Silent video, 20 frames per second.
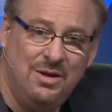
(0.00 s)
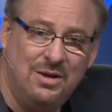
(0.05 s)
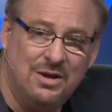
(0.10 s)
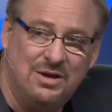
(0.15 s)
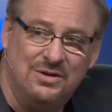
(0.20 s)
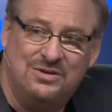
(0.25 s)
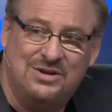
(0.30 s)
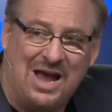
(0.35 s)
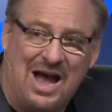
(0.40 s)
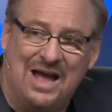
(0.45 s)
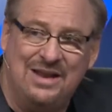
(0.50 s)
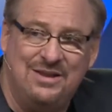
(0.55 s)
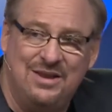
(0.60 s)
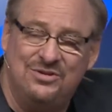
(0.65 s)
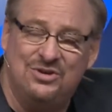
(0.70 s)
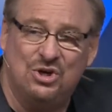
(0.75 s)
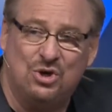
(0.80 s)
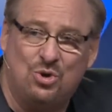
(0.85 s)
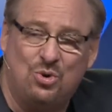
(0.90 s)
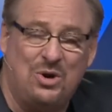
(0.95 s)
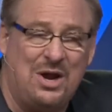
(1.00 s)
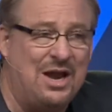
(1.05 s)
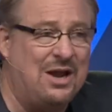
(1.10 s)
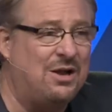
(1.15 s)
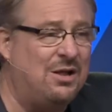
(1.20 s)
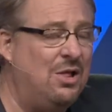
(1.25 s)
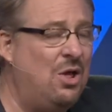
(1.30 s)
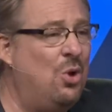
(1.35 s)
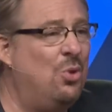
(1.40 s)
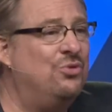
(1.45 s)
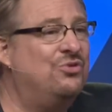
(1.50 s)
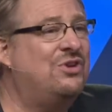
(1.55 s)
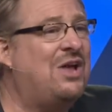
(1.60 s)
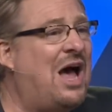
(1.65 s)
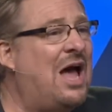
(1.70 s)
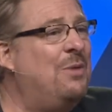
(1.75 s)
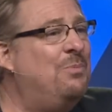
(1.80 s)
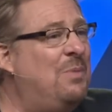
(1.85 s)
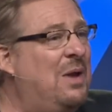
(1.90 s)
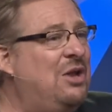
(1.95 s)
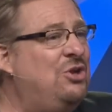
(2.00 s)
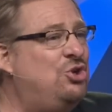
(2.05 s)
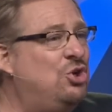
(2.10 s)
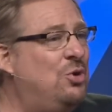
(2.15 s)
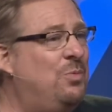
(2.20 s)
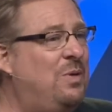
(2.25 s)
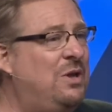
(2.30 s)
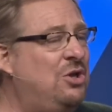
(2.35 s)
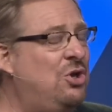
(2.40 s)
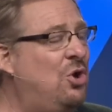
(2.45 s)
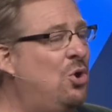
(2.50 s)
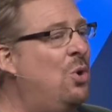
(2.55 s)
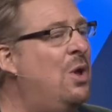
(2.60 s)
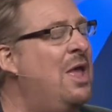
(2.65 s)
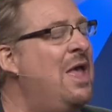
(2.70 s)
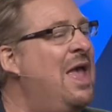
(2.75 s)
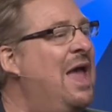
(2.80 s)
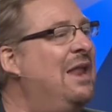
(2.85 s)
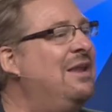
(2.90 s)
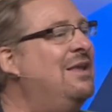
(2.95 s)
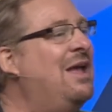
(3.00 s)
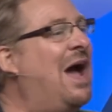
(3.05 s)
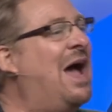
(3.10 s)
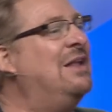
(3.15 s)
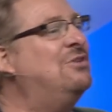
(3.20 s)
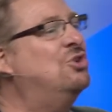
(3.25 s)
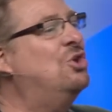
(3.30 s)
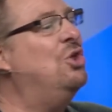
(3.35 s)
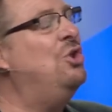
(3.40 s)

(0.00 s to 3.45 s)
Because God doesn't create clones. God made you to be you, and God's